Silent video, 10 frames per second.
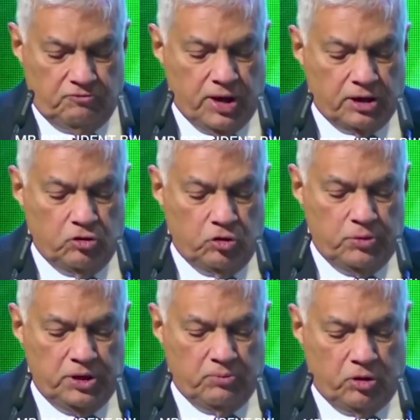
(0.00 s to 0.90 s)
where
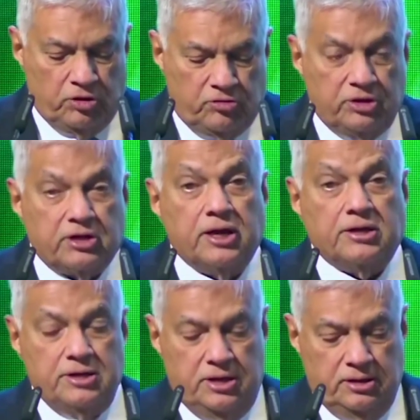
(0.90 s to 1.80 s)
global monetary
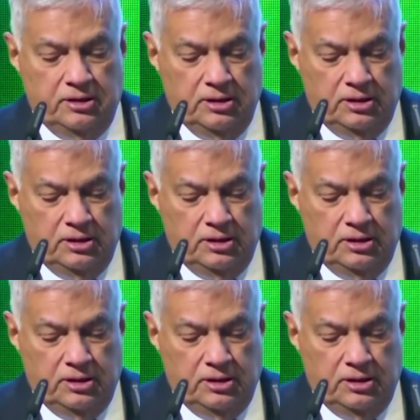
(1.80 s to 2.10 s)
tightening